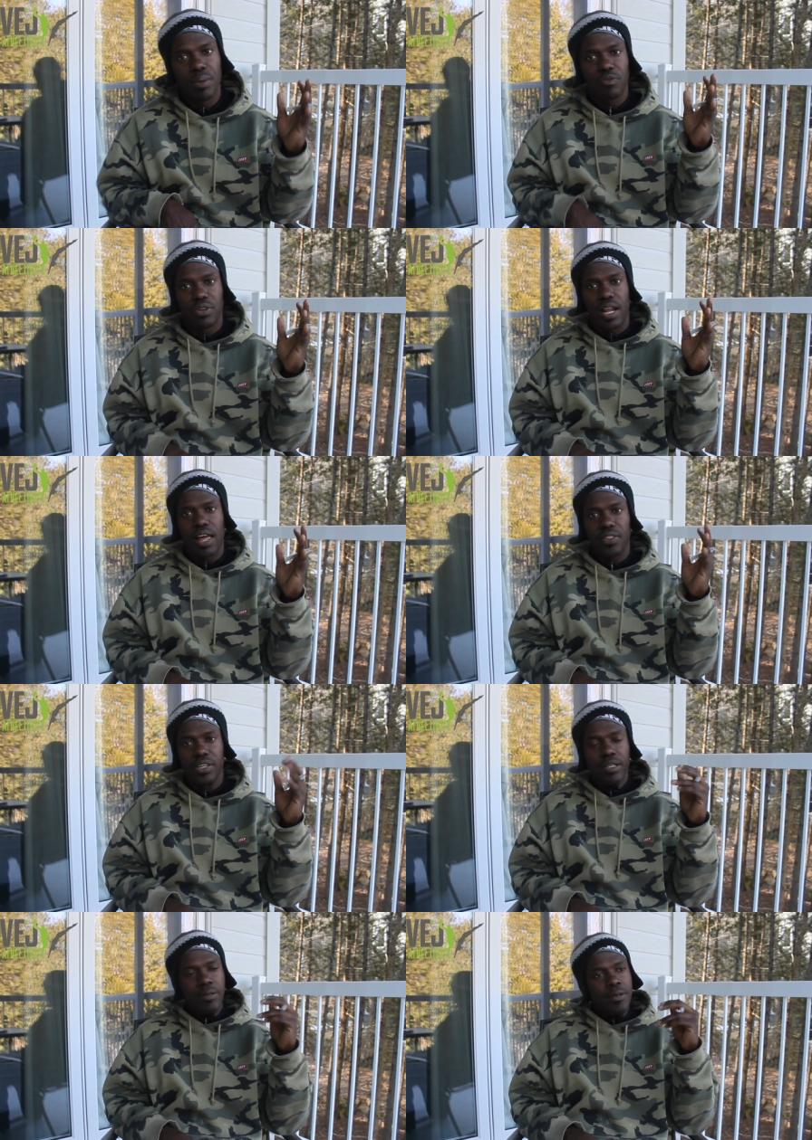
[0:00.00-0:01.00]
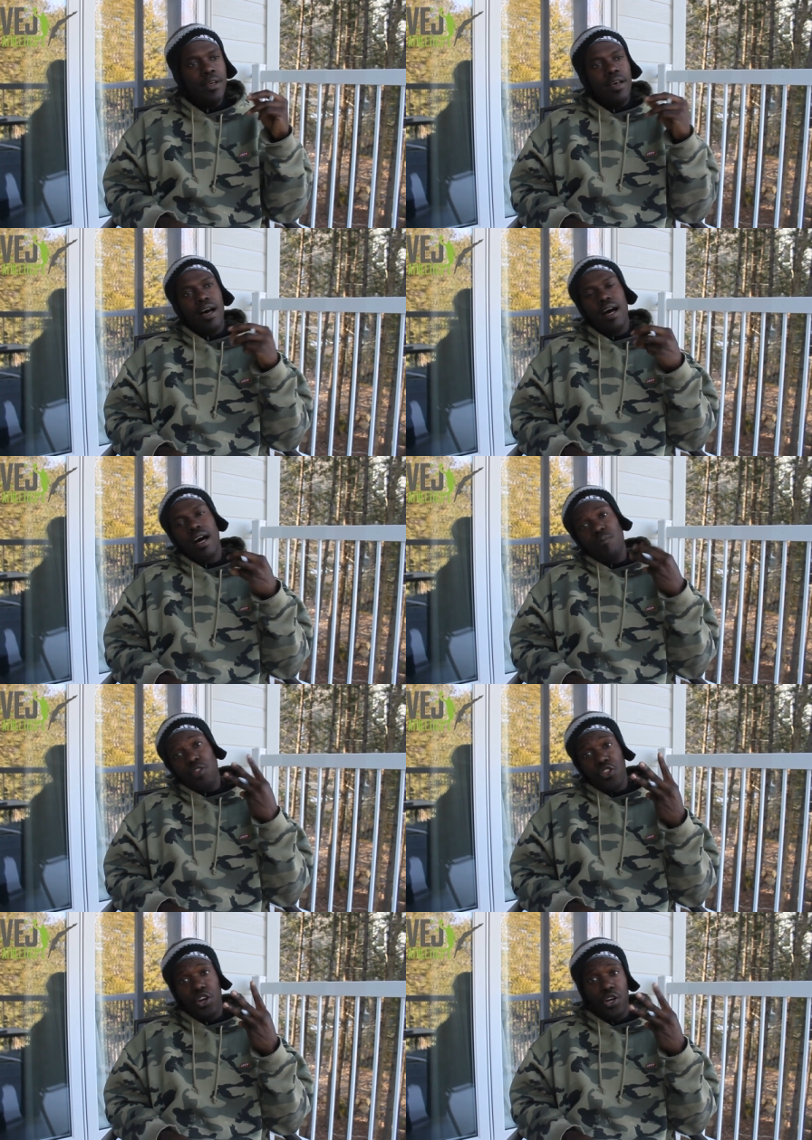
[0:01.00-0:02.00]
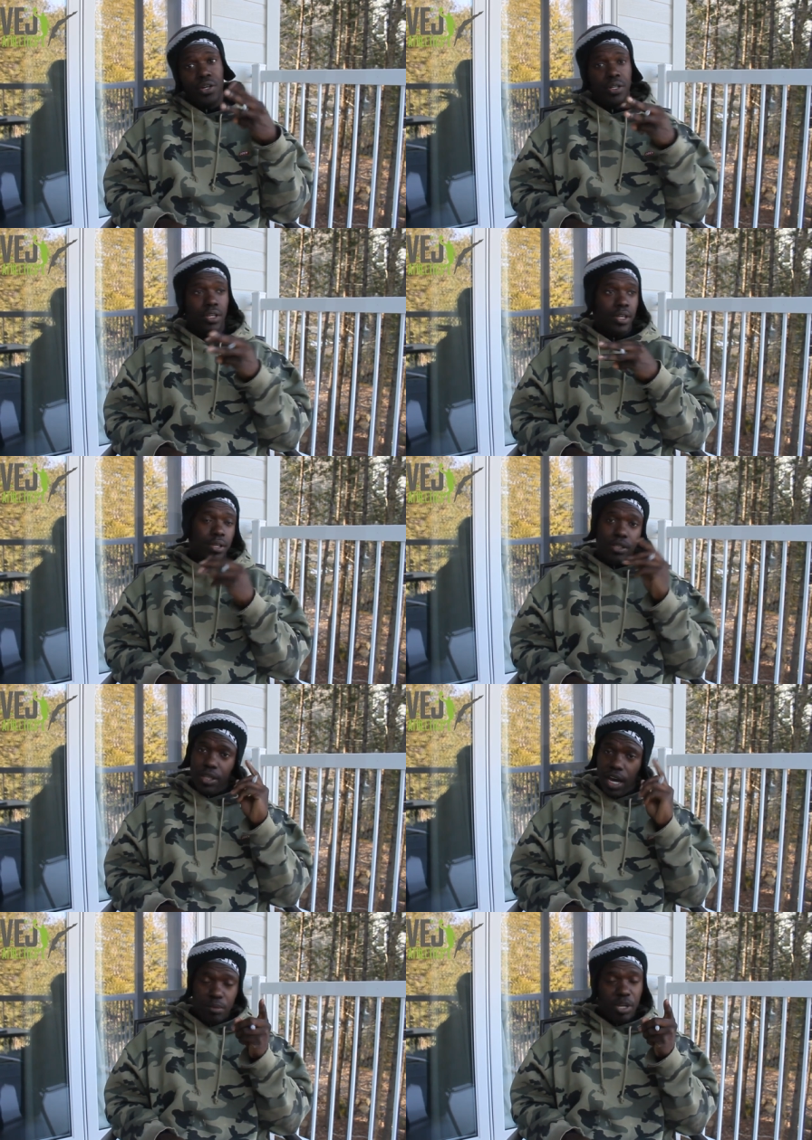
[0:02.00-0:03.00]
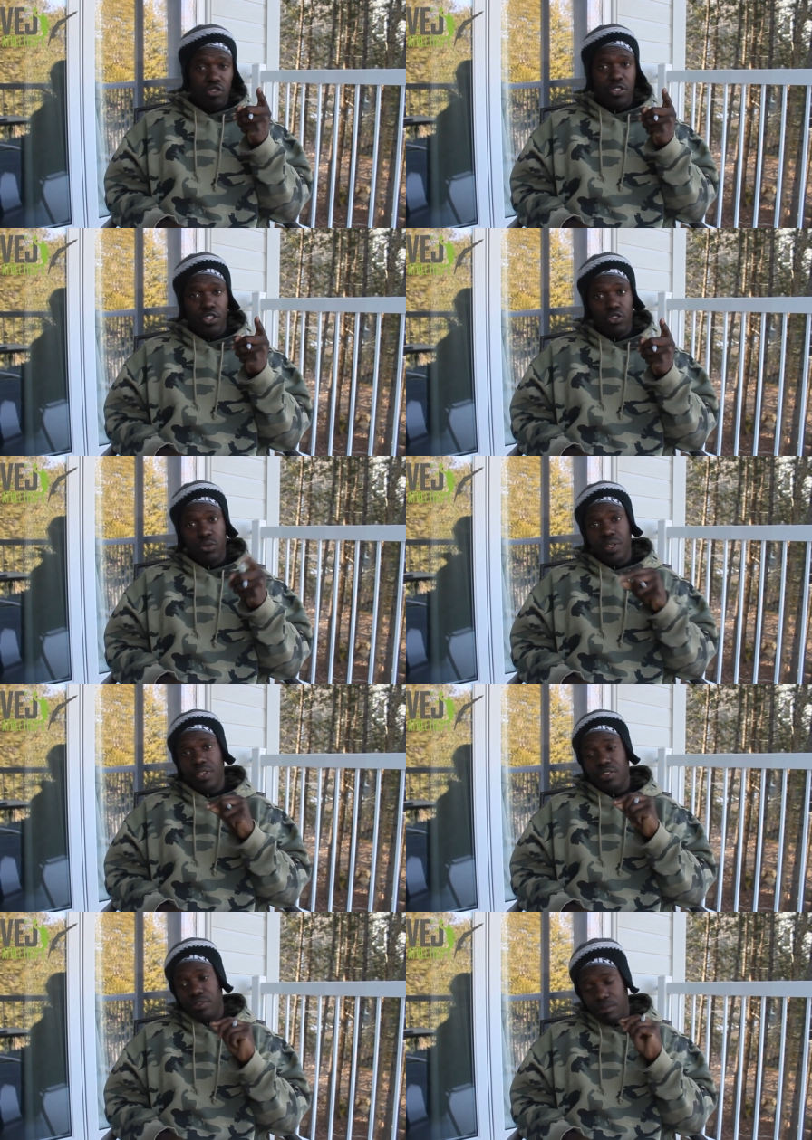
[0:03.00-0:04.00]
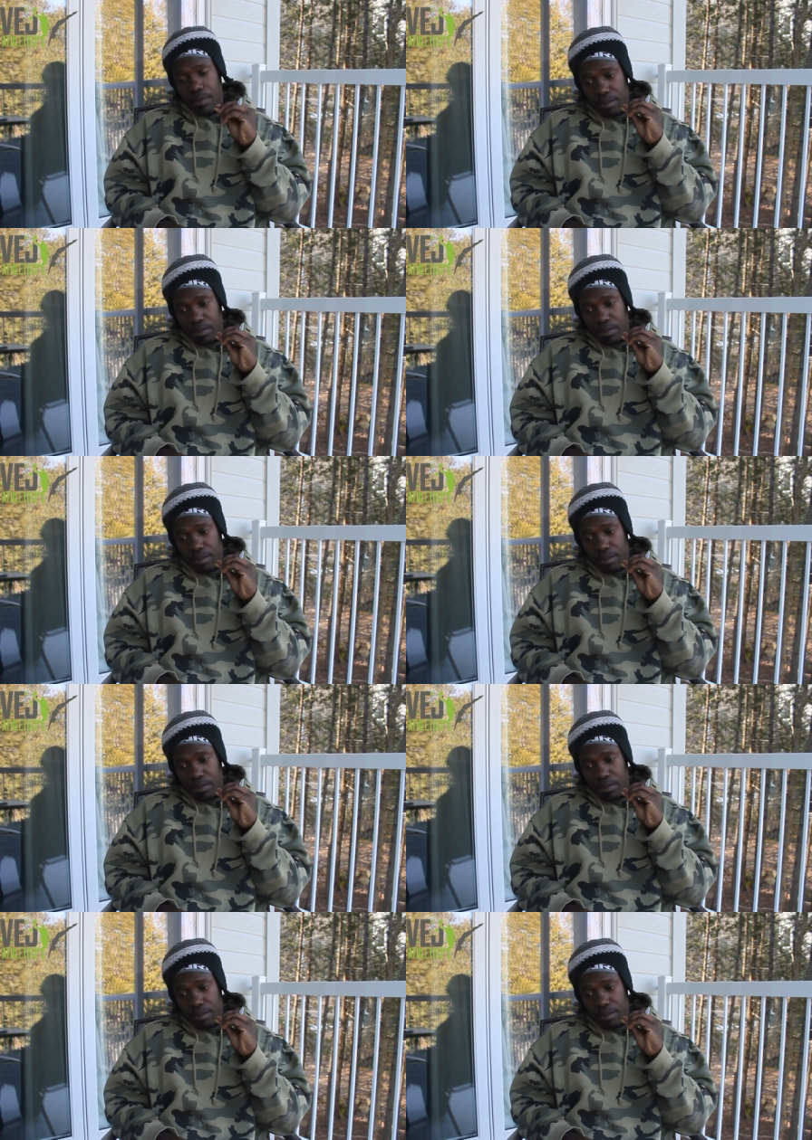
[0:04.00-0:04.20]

for an athlete. Third, got to make sure that you're doing this.